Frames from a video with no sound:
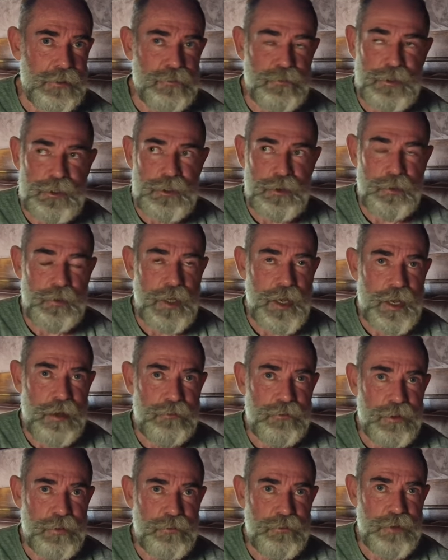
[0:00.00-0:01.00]
video that
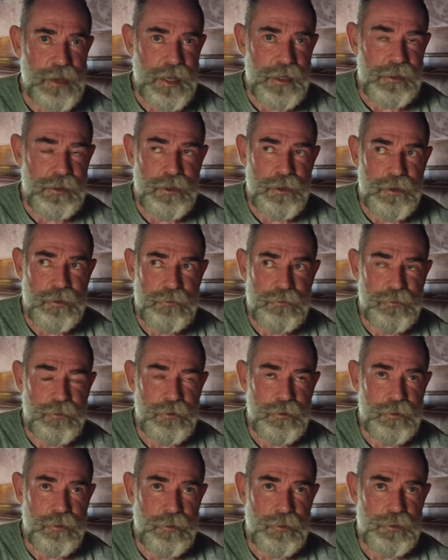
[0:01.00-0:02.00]
every van
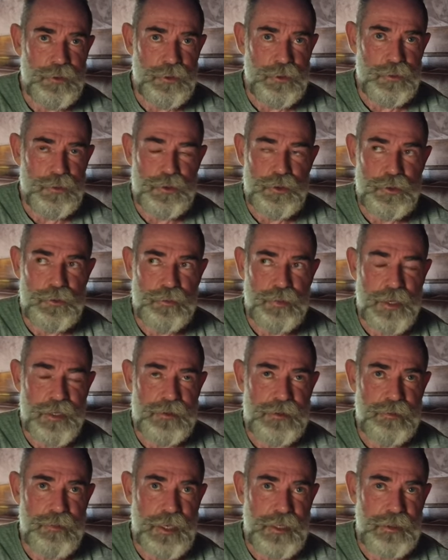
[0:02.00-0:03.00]
lifer on YouTube
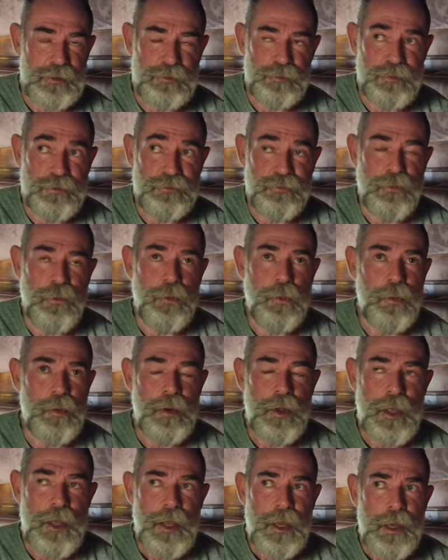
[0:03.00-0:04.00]
has made before.
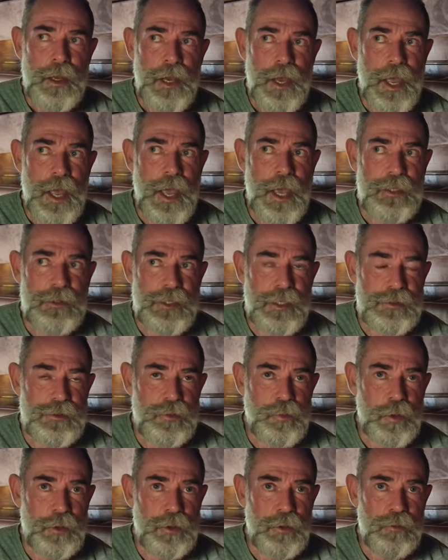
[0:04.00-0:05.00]
And that's
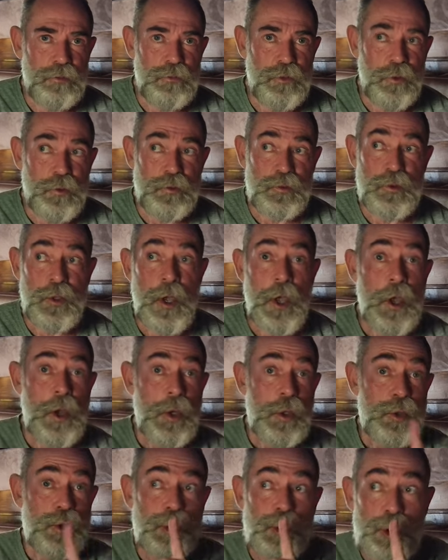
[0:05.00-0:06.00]
one of those,
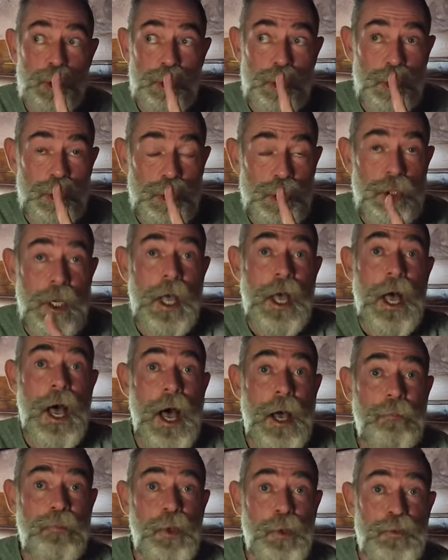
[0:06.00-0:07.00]
shh,
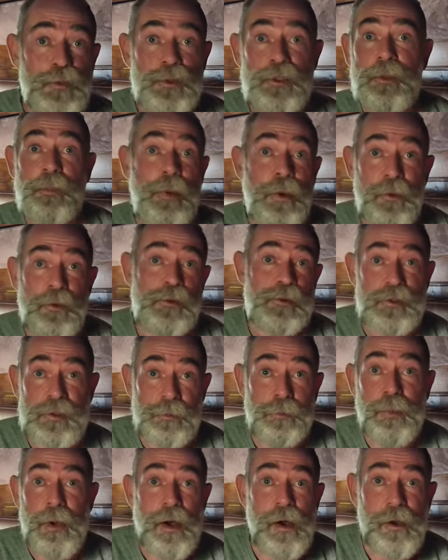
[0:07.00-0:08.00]
I'm not supposed to
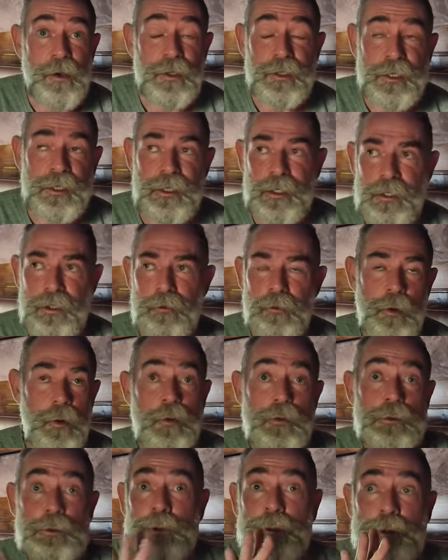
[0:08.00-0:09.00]
park here, or
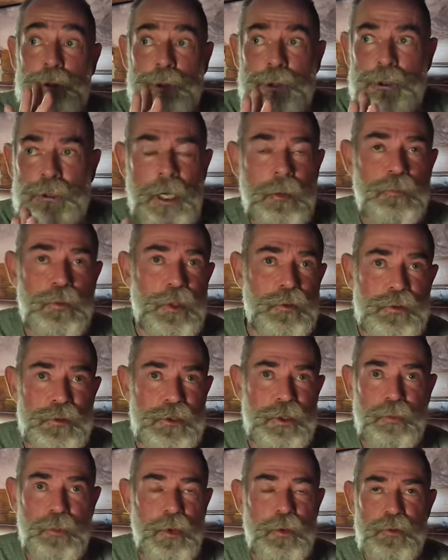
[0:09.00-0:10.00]
shh, I'm not
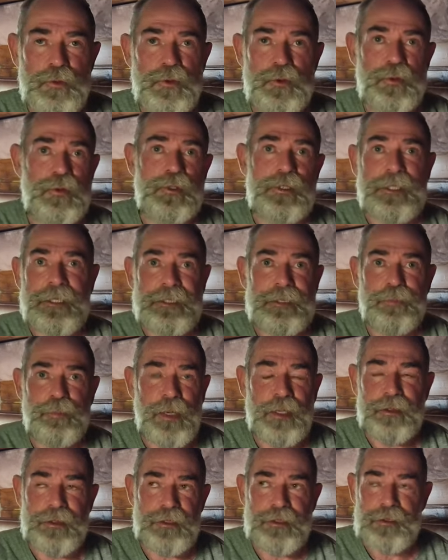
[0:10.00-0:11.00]
supposed to sleep
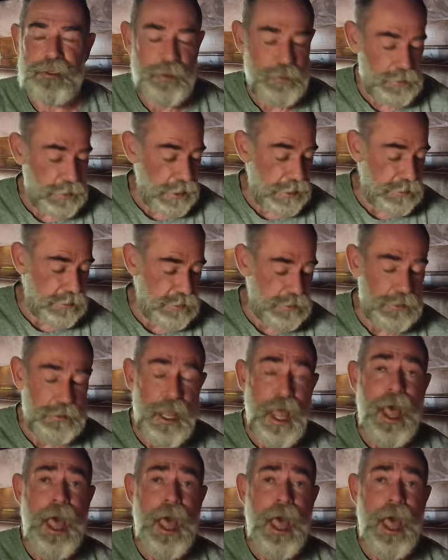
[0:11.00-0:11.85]
at this location.